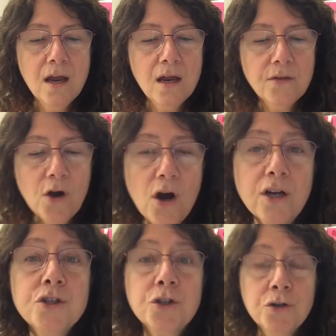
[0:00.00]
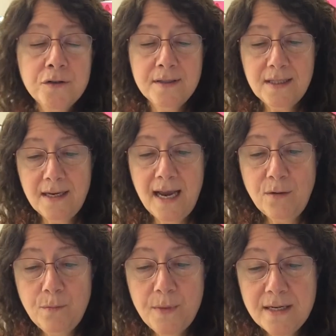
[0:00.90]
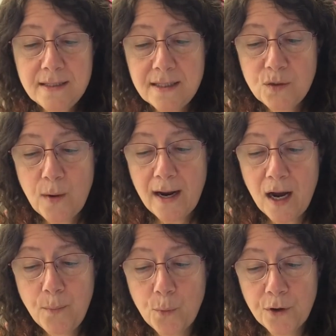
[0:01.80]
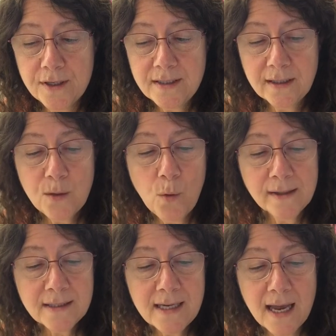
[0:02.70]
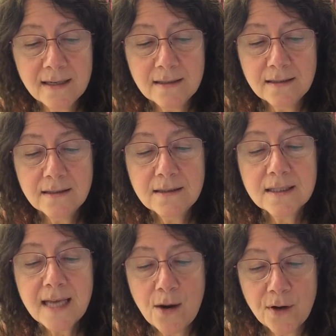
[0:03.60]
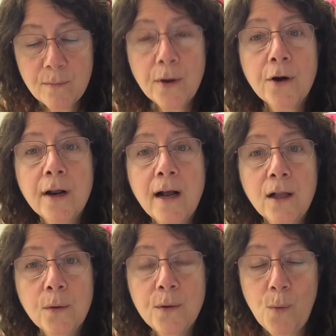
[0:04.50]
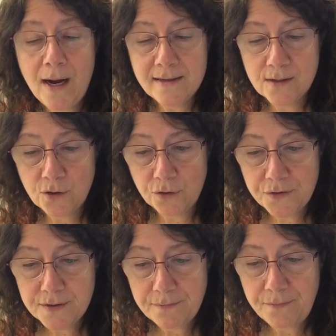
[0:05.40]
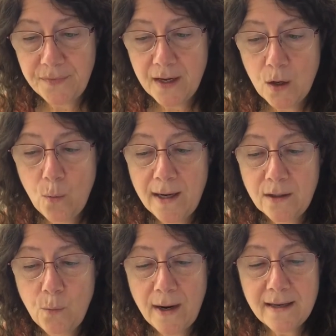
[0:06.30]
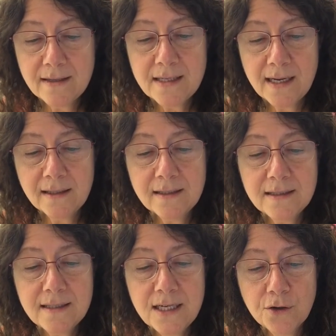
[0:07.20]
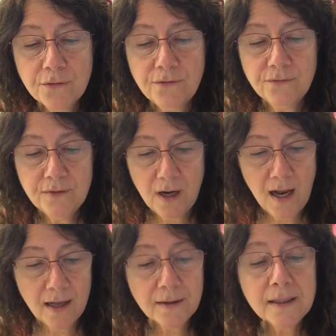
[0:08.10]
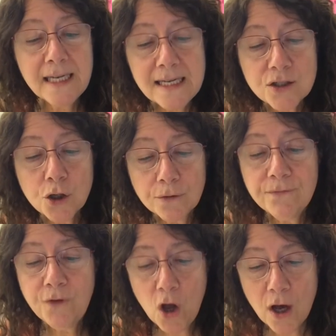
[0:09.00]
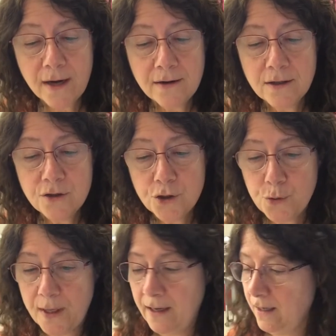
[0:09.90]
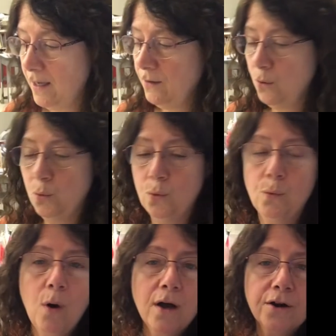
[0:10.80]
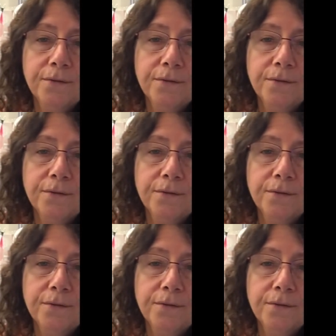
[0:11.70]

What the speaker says: The hawk turns and beats his way upward until he once again scouting Butternut Hollow in wide circles, while a white-tailed deer leads her fawn to drink at the cool water.